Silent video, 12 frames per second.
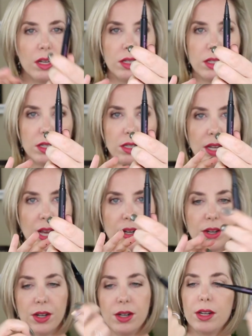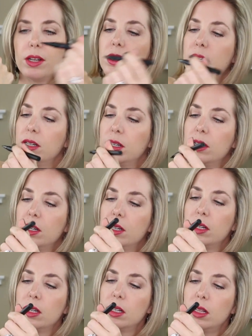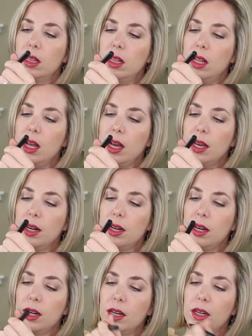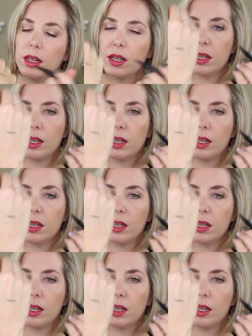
It's a standard liner.